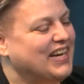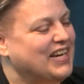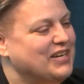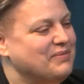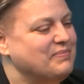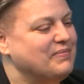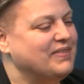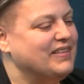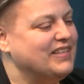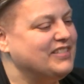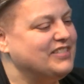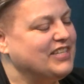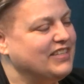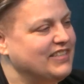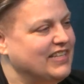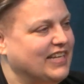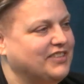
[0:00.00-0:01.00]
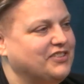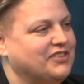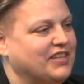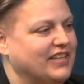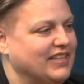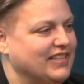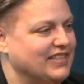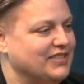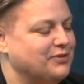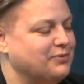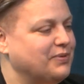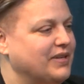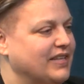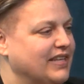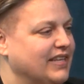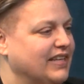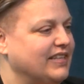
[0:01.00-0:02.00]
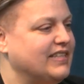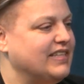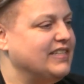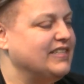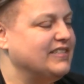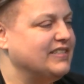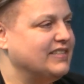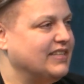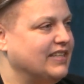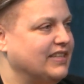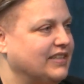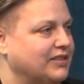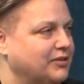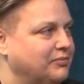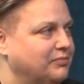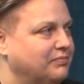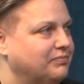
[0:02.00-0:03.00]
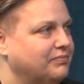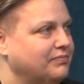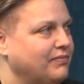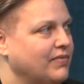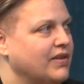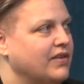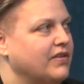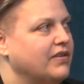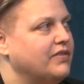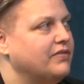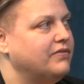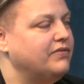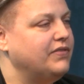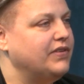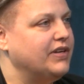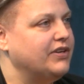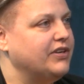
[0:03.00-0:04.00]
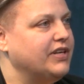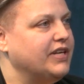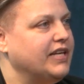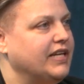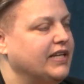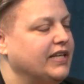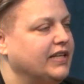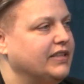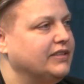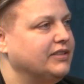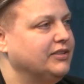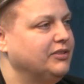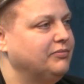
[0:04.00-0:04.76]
um, the child tax credit is one that is um, very